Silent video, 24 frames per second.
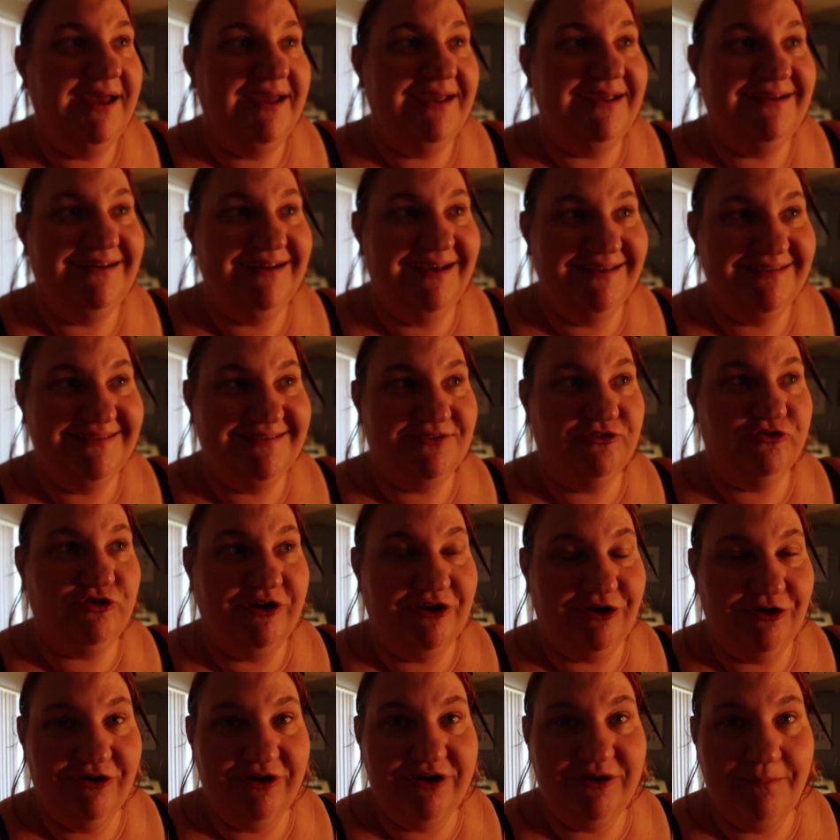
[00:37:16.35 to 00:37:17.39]
He does
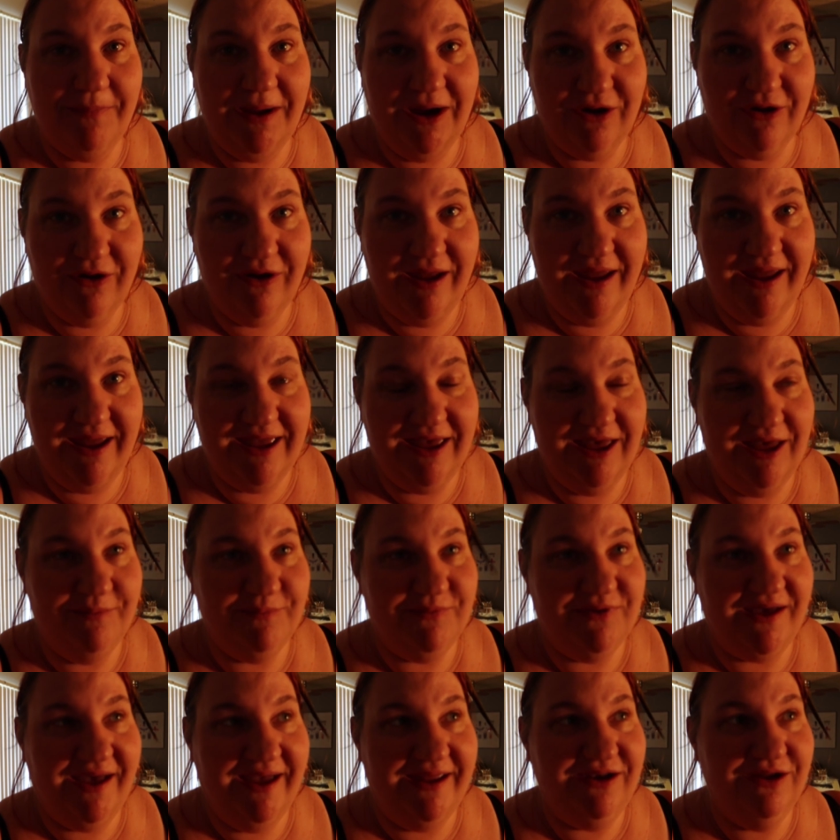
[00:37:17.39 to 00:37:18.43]
trick her into marrying
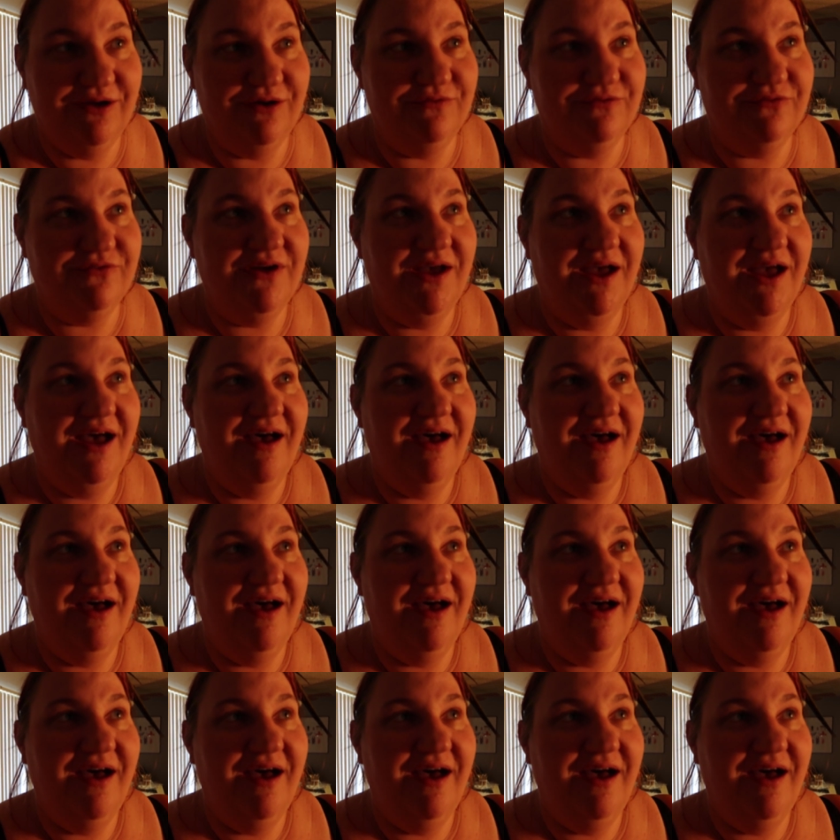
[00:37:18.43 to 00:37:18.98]
him, kind of.